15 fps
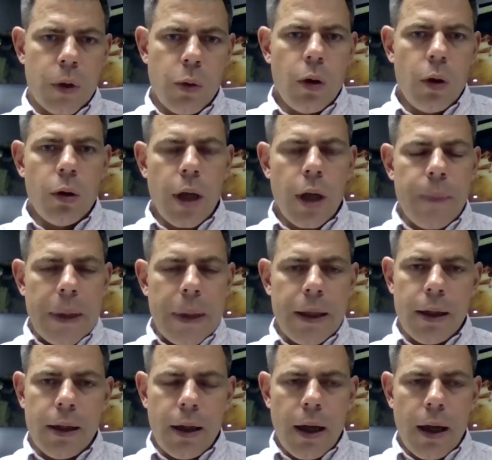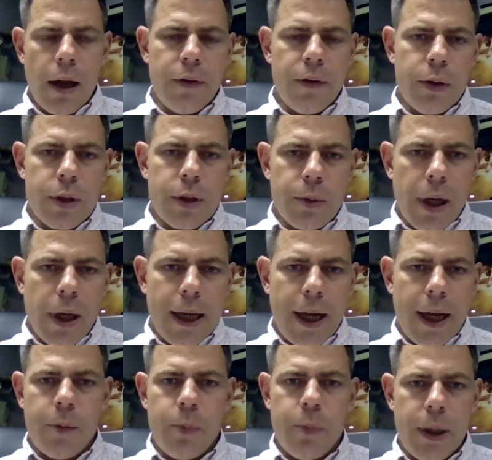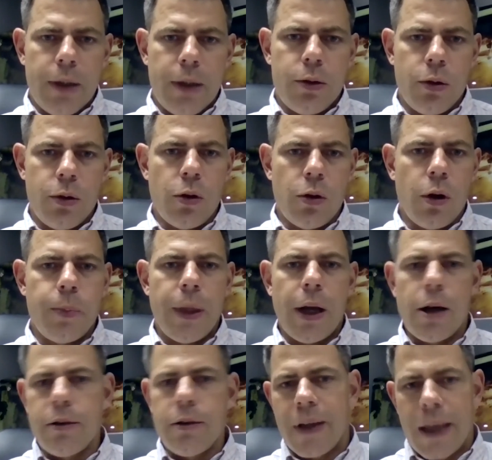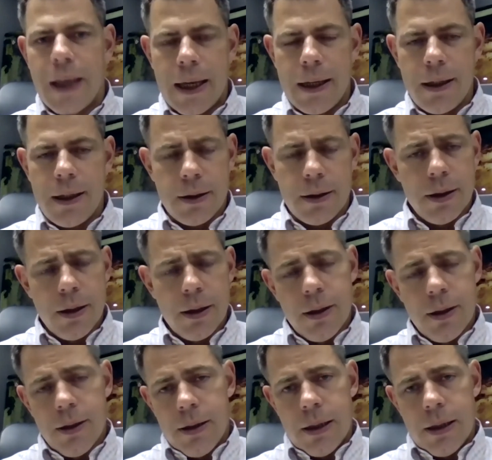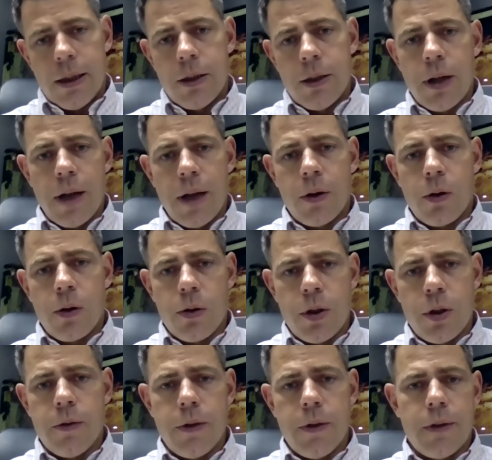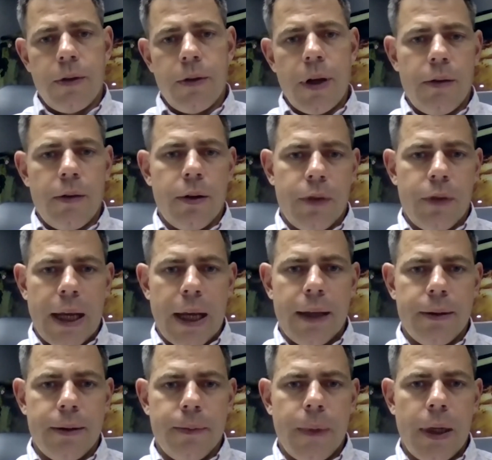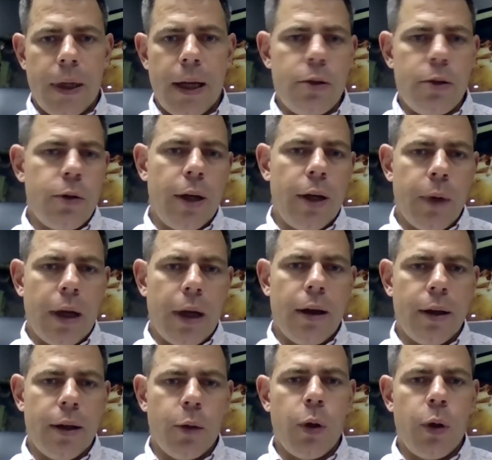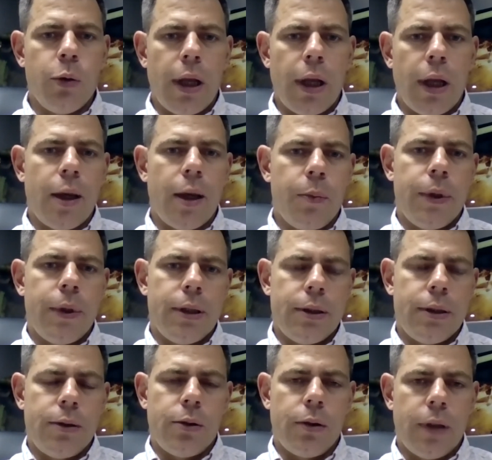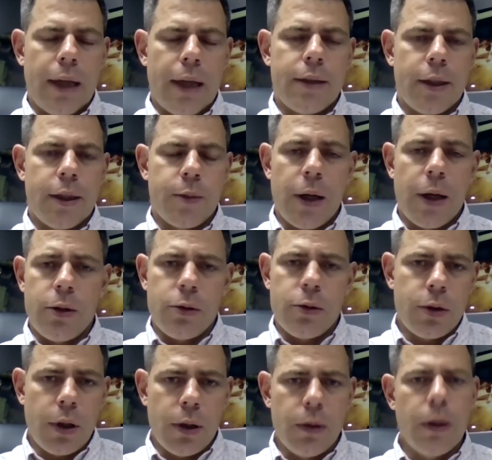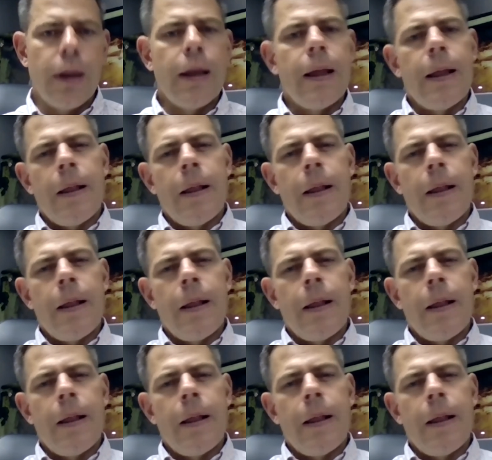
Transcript: Well, look, I mean, our view is that mining companies should not be overgeared, and they should have a conservative level of debt. And that's really where I think we will end up in the sort of next 6 months or so.